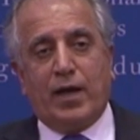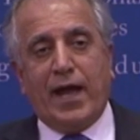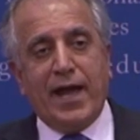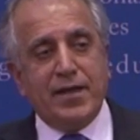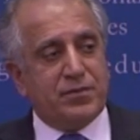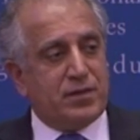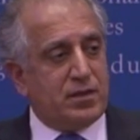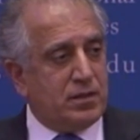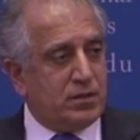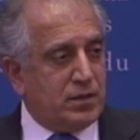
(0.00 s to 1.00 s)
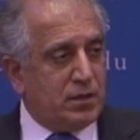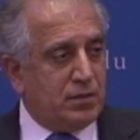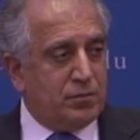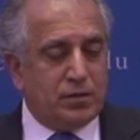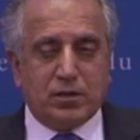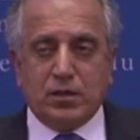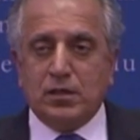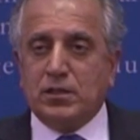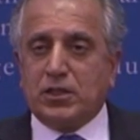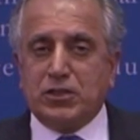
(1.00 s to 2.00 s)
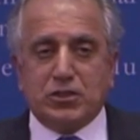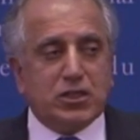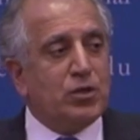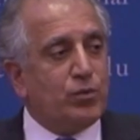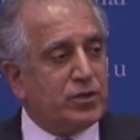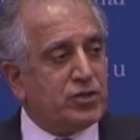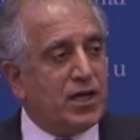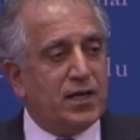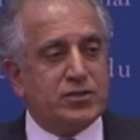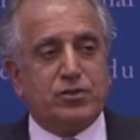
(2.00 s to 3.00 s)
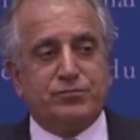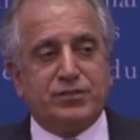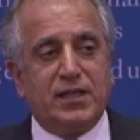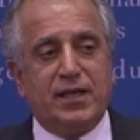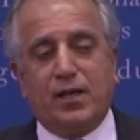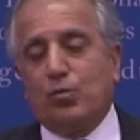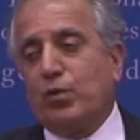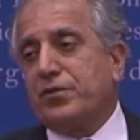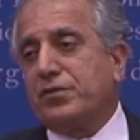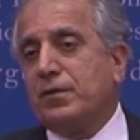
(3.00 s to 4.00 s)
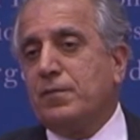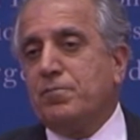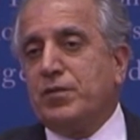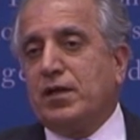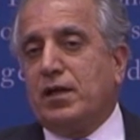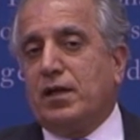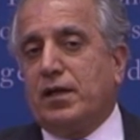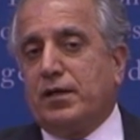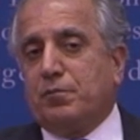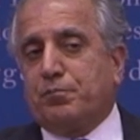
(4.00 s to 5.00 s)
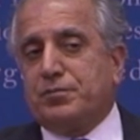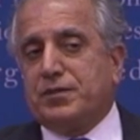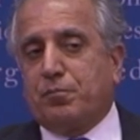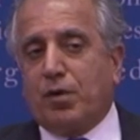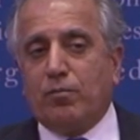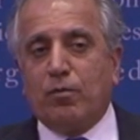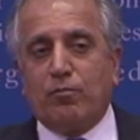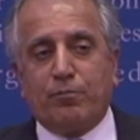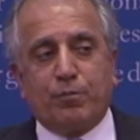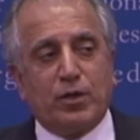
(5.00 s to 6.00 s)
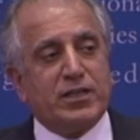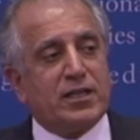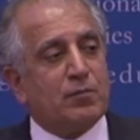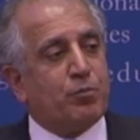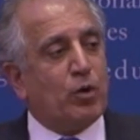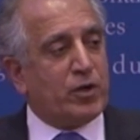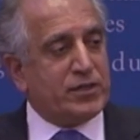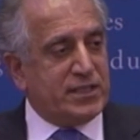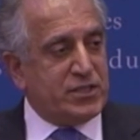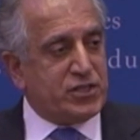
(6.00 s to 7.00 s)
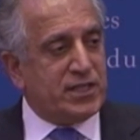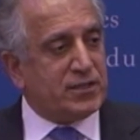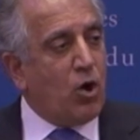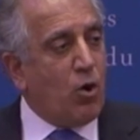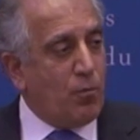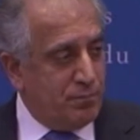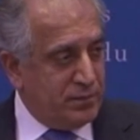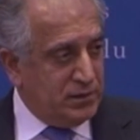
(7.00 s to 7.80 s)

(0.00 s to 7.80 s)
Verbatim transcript: and the continuing challenge of dealing with the problem of political polarization at home,